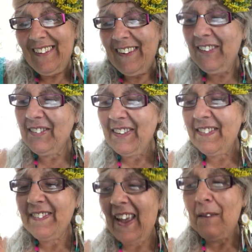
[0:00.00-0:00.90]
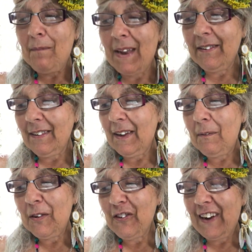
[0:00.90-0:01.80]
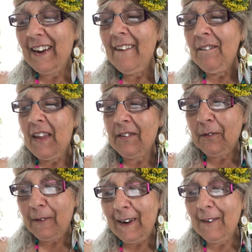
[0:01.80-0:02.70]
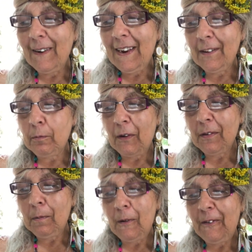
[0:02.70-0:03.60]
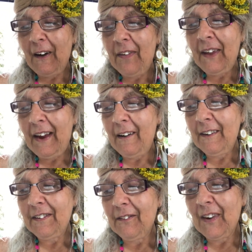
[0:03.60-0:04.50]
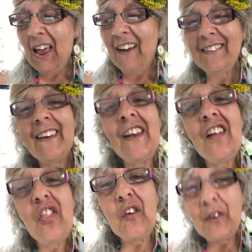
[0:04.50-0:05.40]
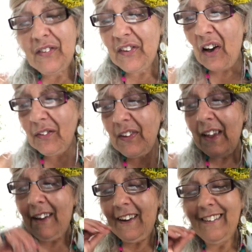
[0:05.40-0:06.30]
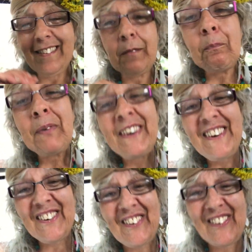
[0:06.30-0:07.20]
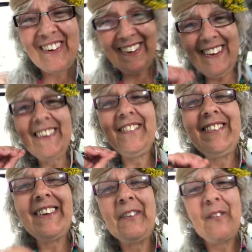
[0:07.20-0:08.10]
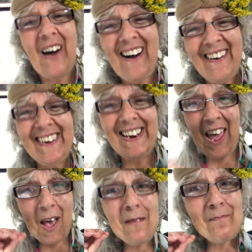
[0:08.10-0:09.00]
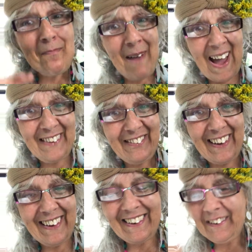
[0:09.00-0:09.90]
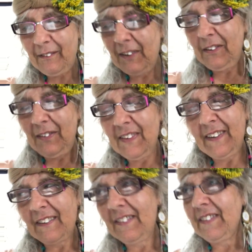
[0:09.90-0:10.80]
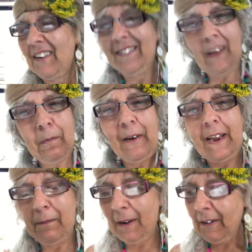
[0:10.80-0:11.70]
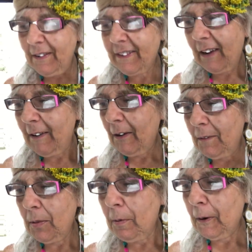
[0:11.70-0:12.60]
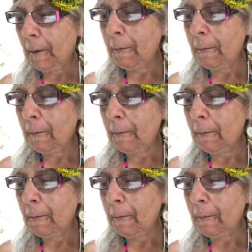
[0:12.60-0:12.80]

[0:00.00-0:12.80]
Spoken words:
Use this same mental imagery as frequently as possible for other areas of your life. The result is pure divine magic. We'll do this exercise separately, but I'm going to carry on with the book.